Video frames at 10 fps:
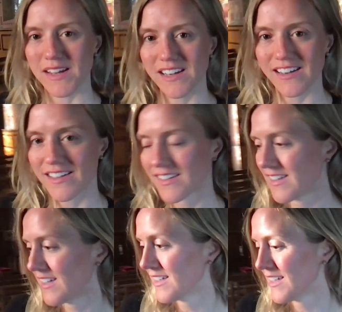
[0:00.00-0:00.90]
in here.
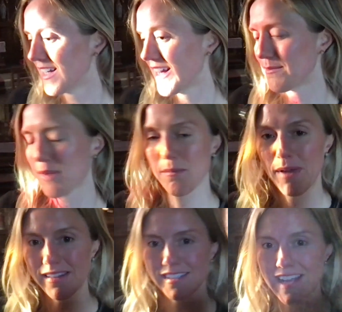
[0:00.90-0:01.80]
I'm not
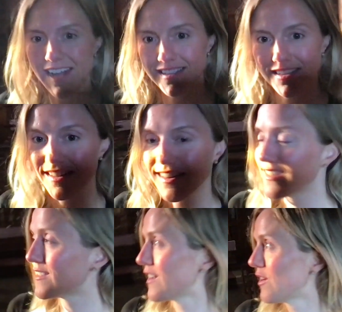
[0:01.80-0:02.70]
paying the taxes on this,
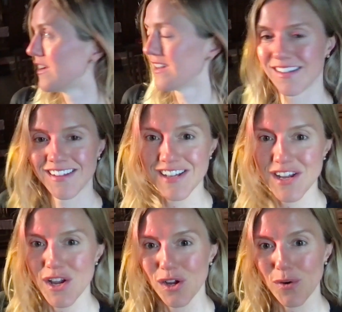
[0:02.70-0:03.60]
so
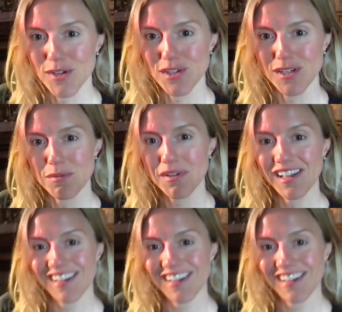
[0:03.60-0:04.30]
questionable.